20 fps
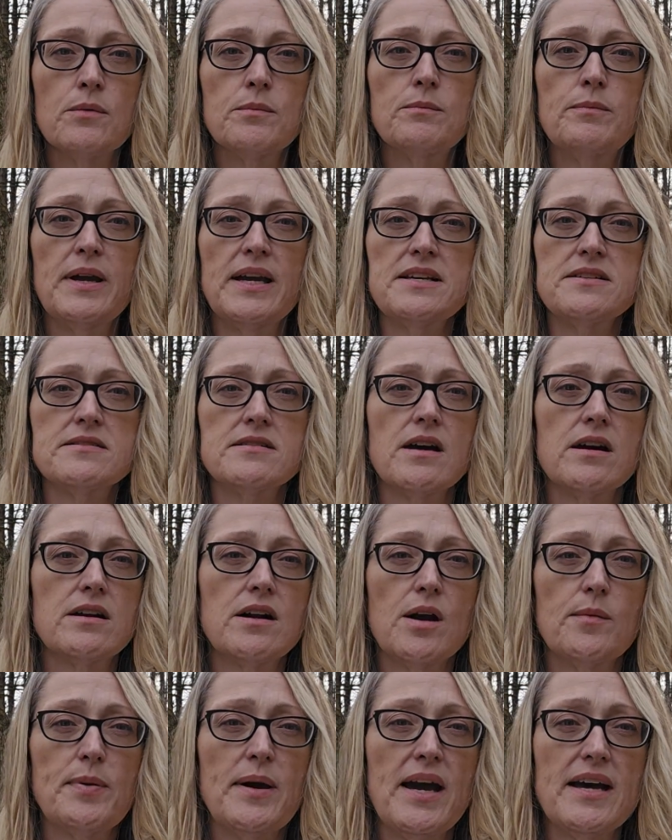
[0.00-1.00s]
Based on
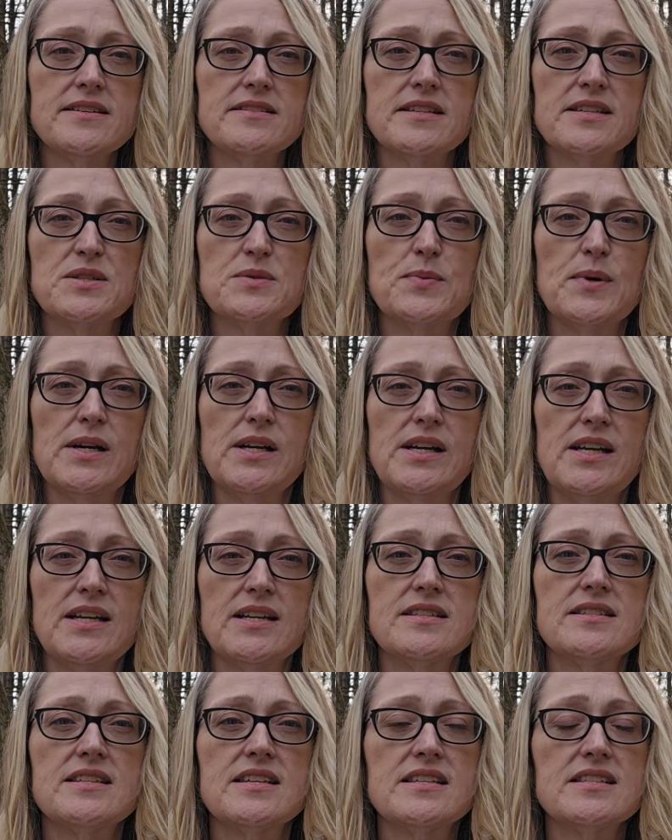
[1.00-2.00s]
our past
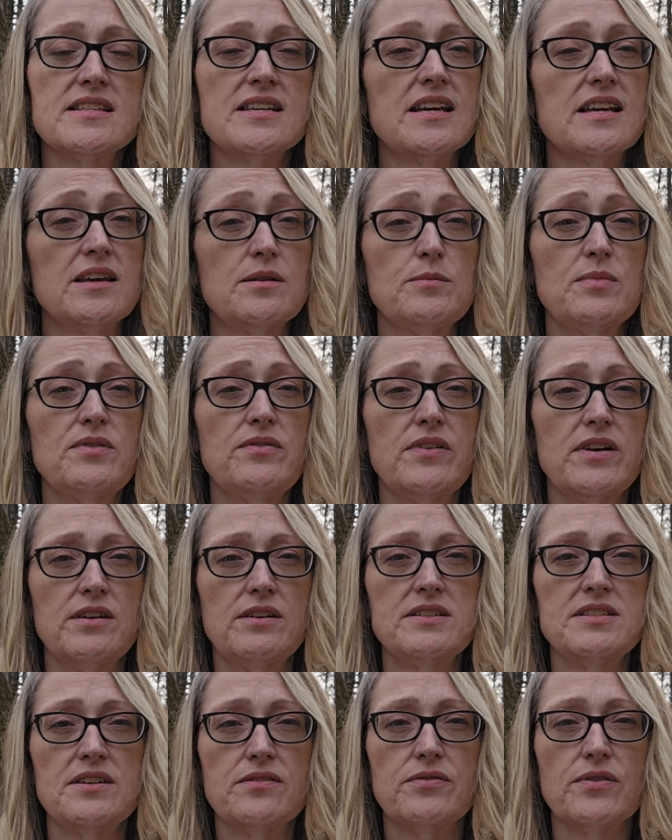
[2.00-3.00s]
experiences, it can be very
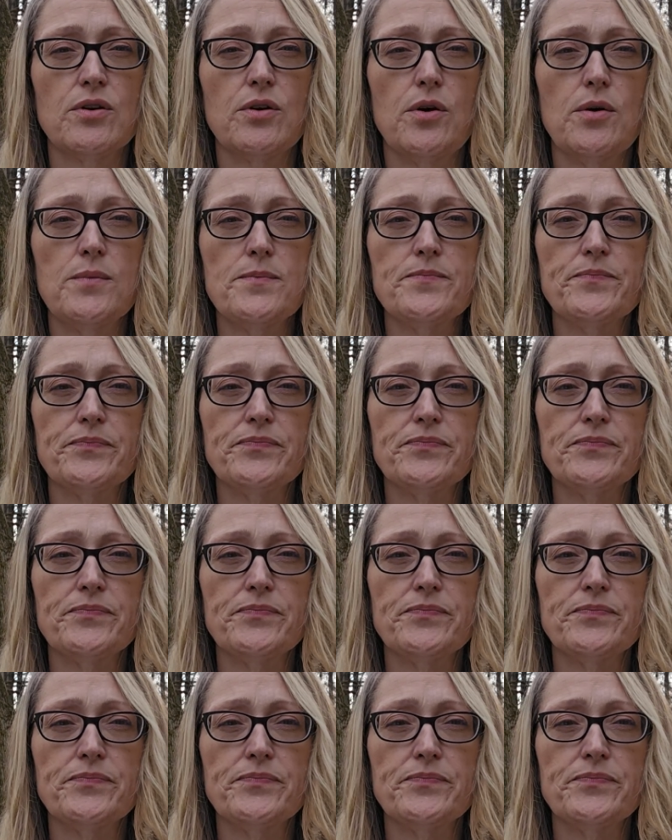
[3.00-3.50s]
difficult.